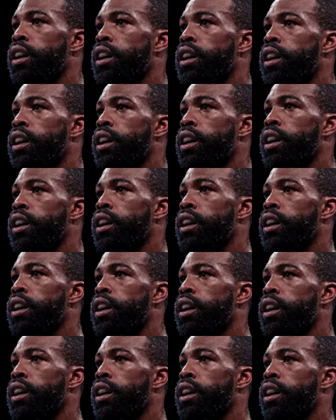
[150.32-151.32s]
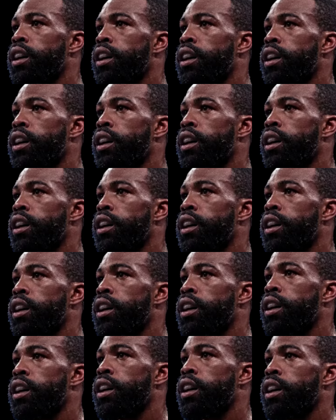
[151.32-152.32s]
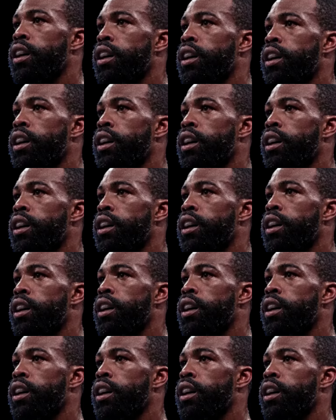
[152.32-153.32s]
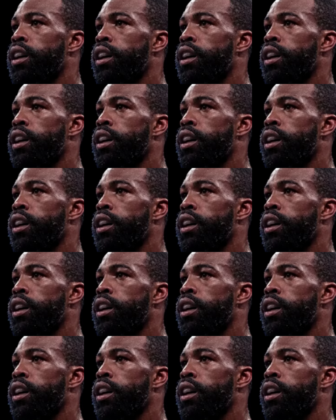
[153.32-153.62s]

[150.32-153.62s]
(not speaking)